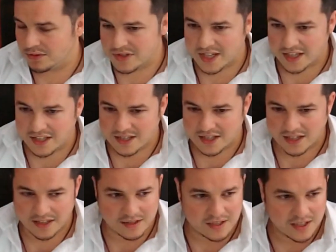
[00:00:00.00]
it,
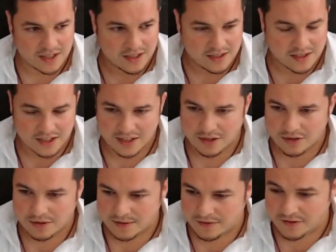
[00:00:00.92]
and, you
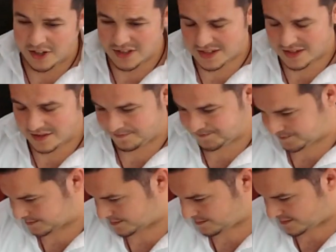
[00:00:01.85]
know, of course,
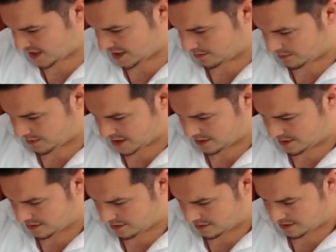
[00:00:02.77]
when
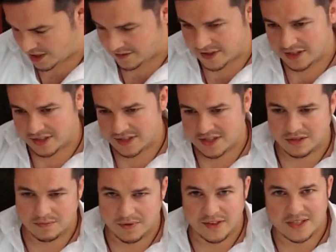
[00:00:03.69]
you, after you
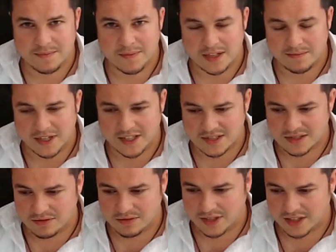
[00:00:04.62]
understood what the smart money is
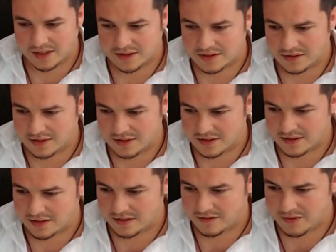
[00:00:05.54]
doing to
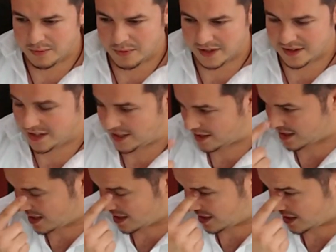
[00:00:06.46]
everyone, like,
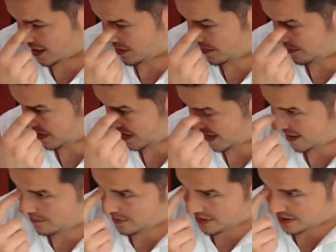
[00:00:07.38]
how they play
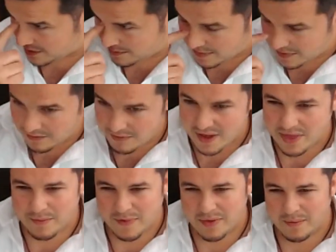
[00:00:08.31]
with the
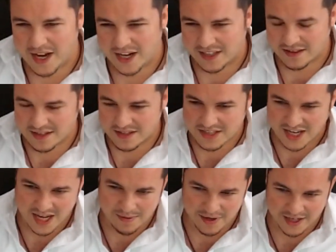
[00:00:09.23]
rhythm of the market, the
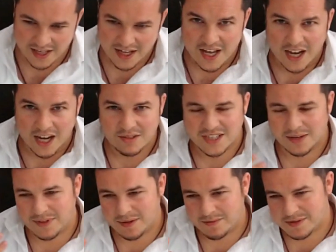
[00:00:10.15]
timing, how
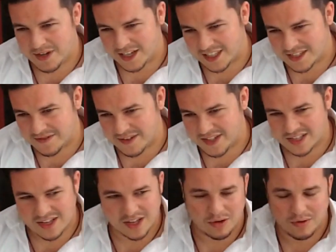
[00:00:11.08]
sometimes the market gets very
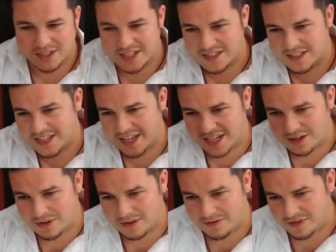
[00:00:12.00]
slow and does a
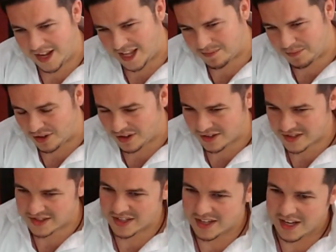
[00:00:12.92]
10-hour flat
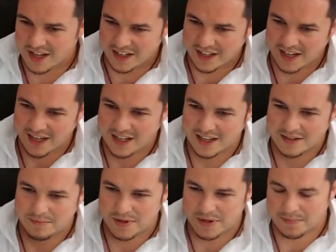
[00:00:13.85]
box, yeah,
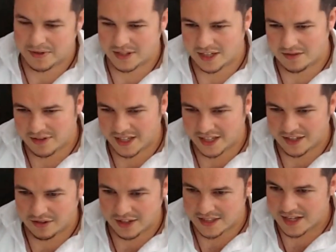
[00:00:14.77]
and people get really annoyed.